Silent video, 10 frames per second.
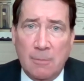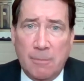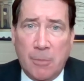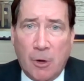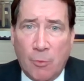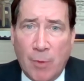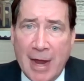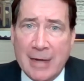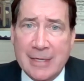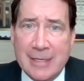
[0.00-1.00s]
but
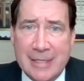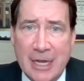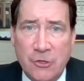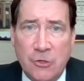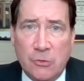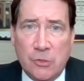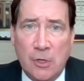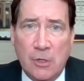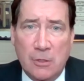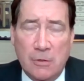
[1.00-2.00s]
Iran continues
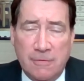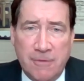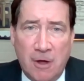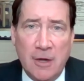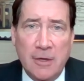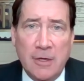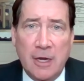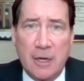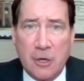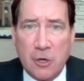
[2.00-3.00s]
to fund
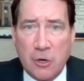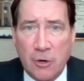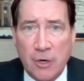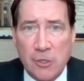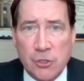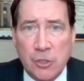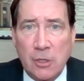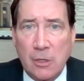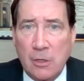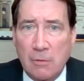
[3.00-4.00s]
and encourage,
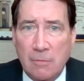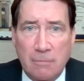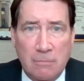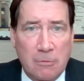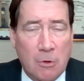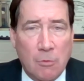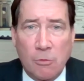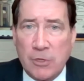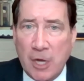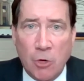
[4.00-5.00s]
you know,
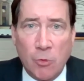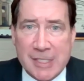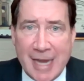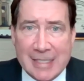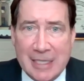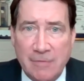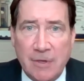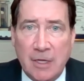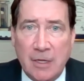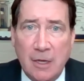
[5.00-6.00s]
terrorist
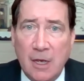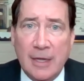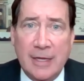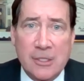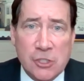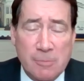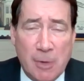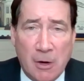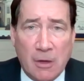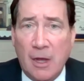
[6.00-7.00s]
activity against
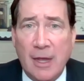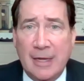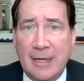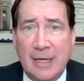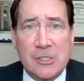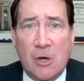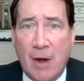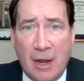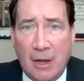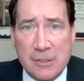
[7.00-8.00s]
America and against our
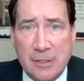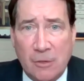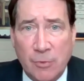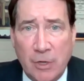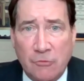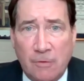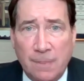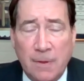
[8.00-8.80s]
allies in that region.